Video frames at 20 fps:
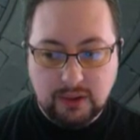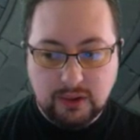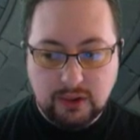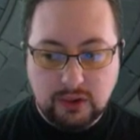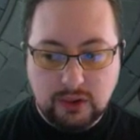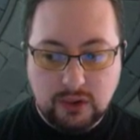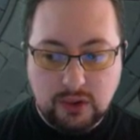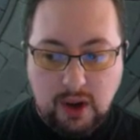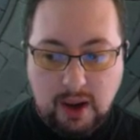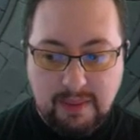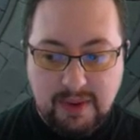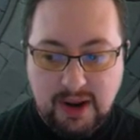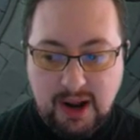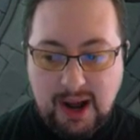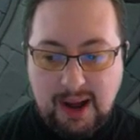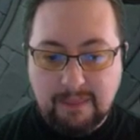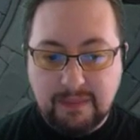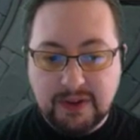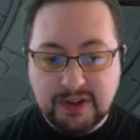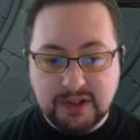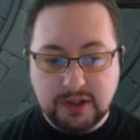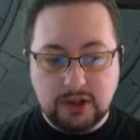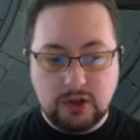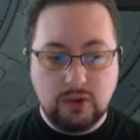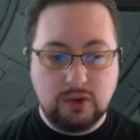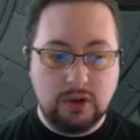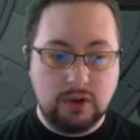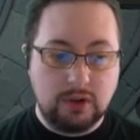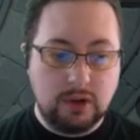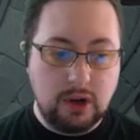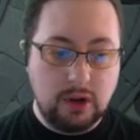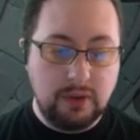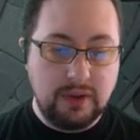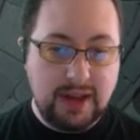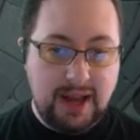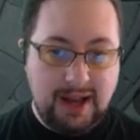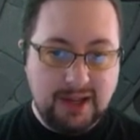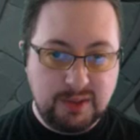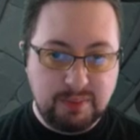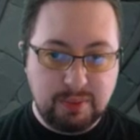mean, obviously you could go the
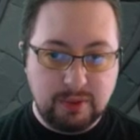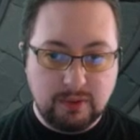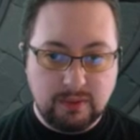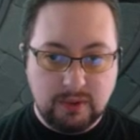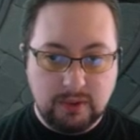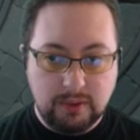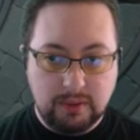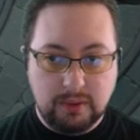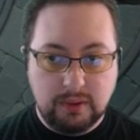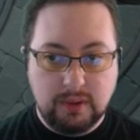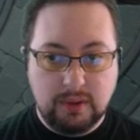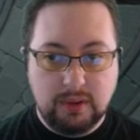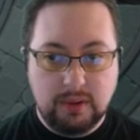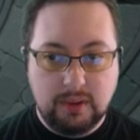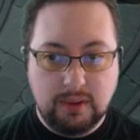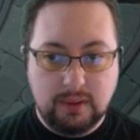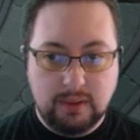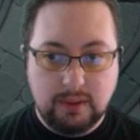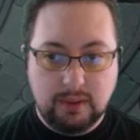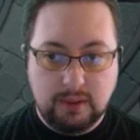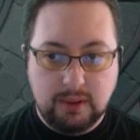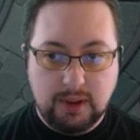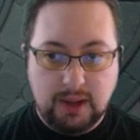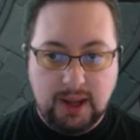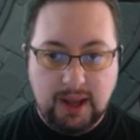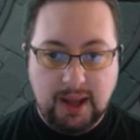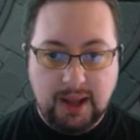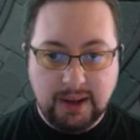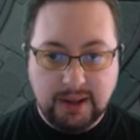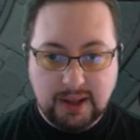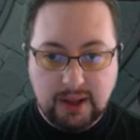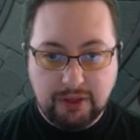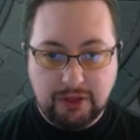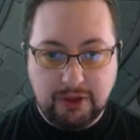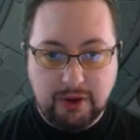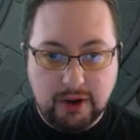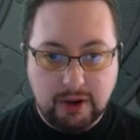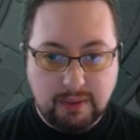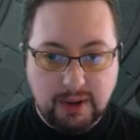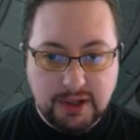Esper route and get
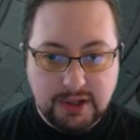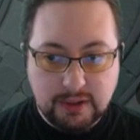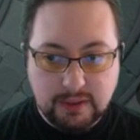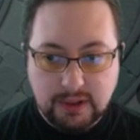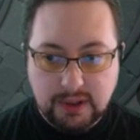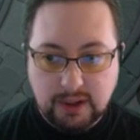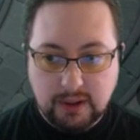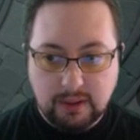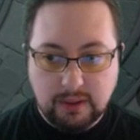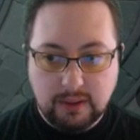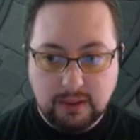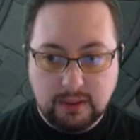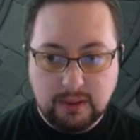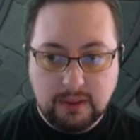Thought Erasure in here.